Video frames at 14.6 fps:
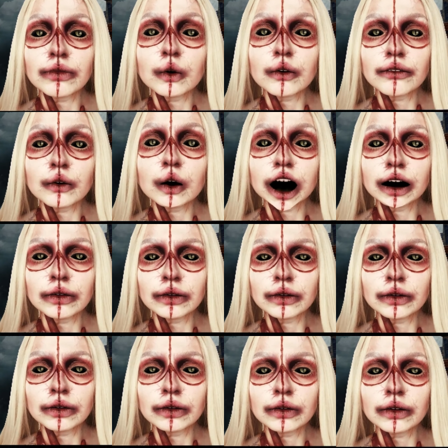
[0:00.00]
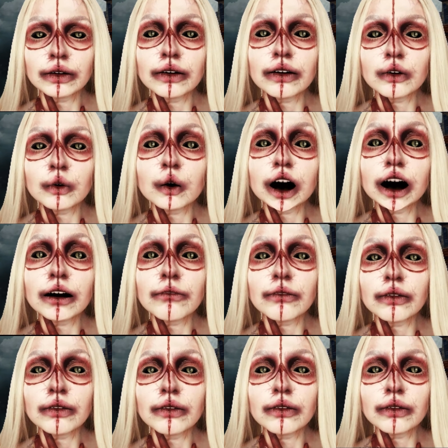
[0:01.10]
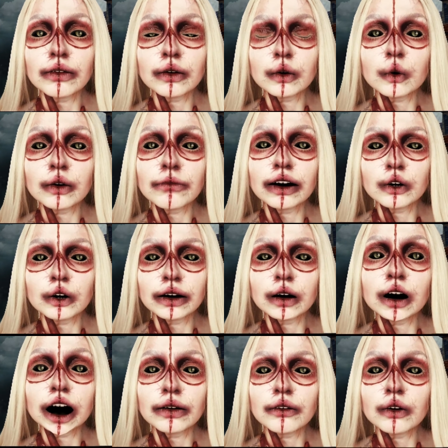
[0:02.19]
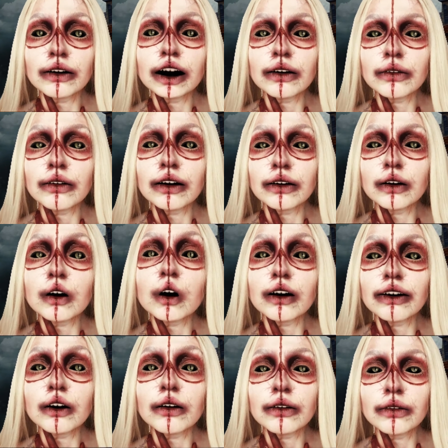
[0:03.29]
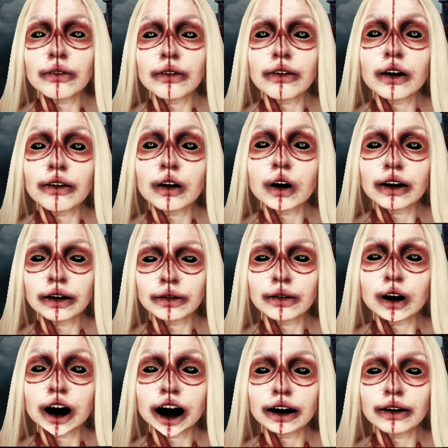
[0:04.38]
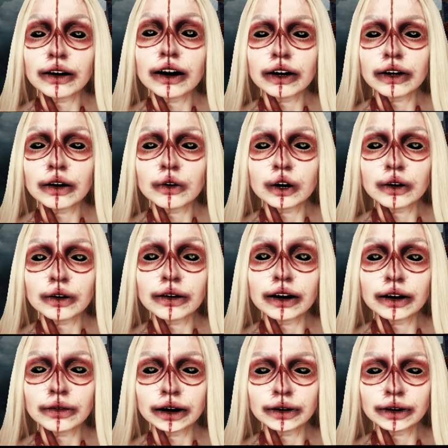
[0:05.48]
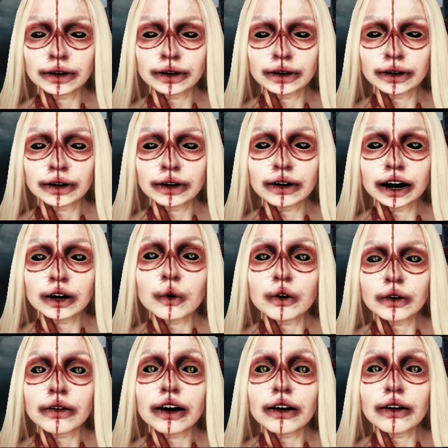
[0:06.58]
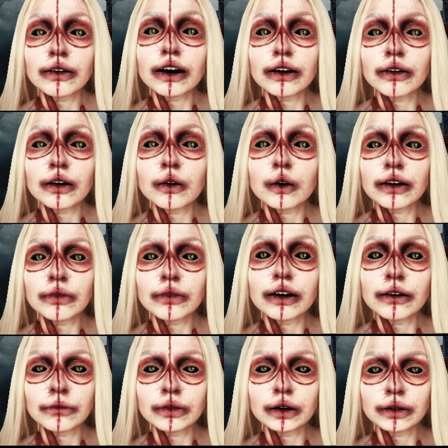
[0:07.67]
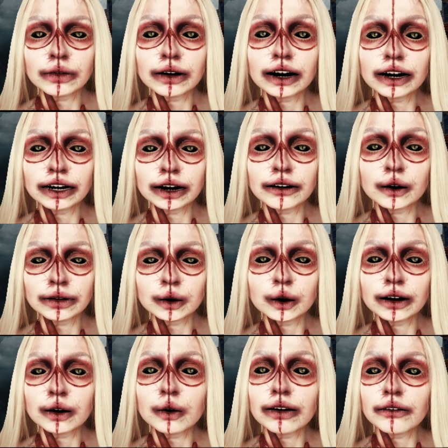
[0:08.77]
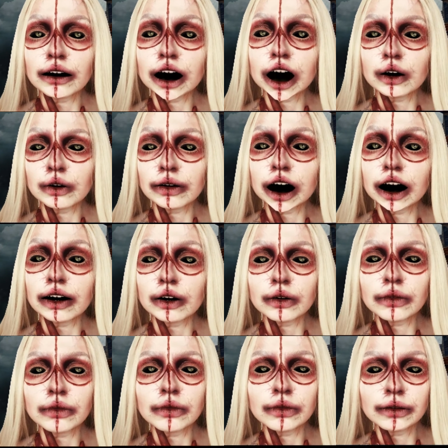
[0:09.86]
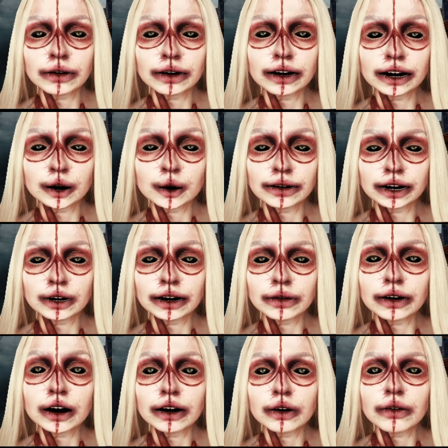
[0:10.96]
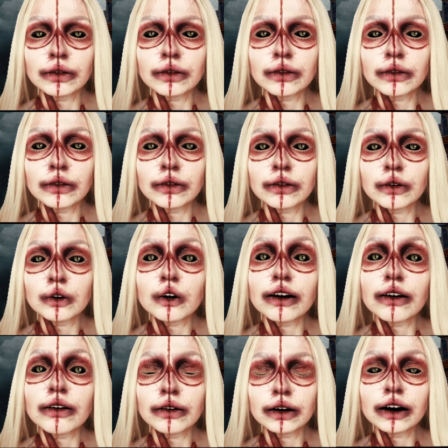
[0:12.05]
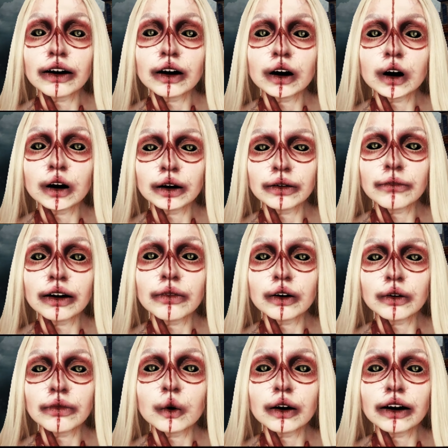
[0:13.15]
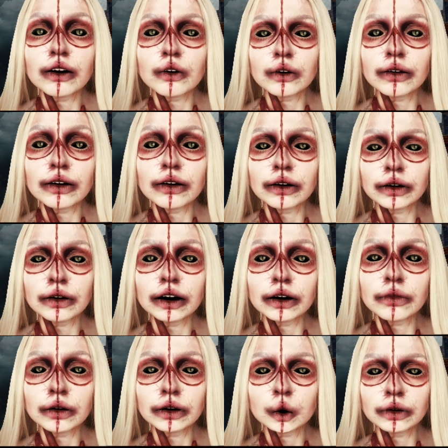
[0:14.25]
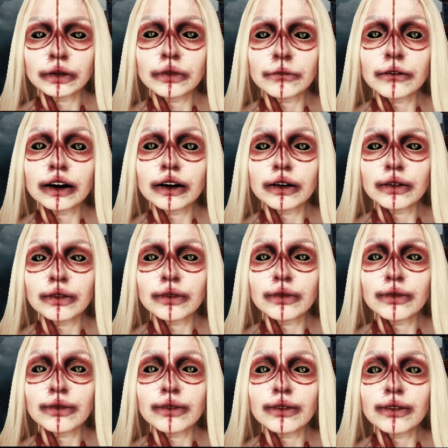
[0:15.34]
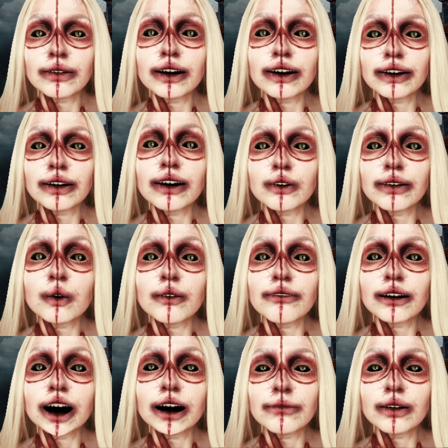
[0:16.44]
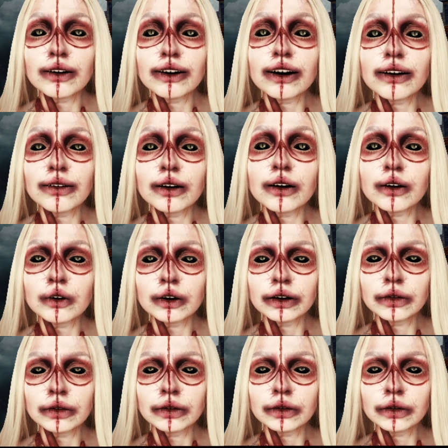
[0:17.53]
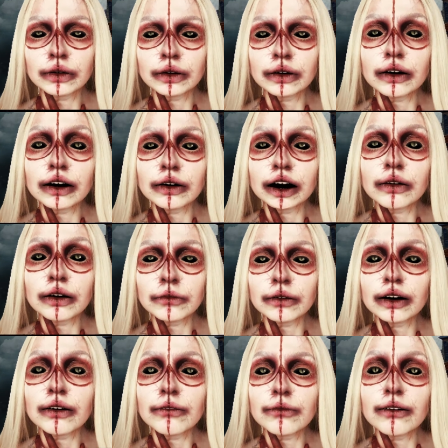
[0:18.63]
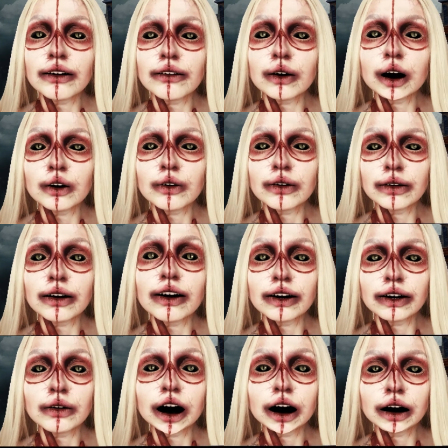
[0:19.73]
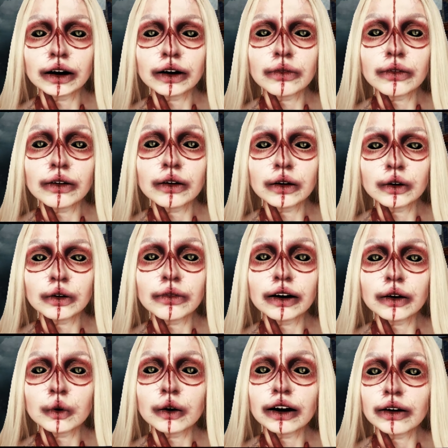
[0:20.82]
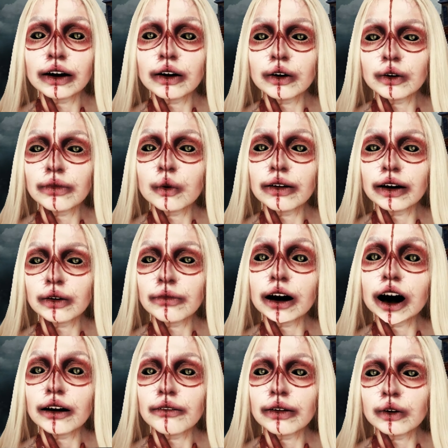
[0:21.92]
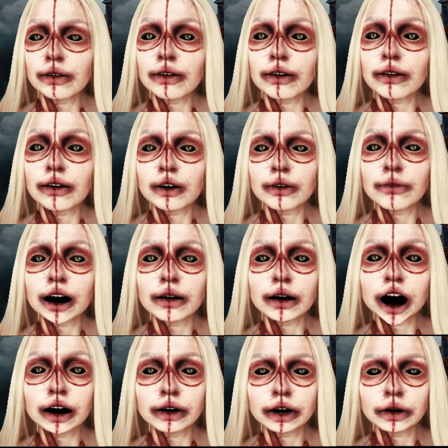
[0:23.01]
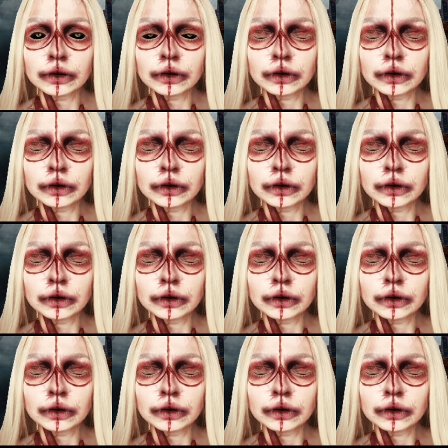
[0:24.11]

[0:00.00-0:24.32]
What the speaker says: Monroe. Like Mom? I think she thought it would make them closer, remind Mom less of her dad. I'd give anything for her to have her hands in my hair one more time, even if it hurt. She moved to New York when I turned 18 and never came back. I still dream about her sometimes. Keeping up with our mother was impossible, and we learned from a young age we would always be left behind.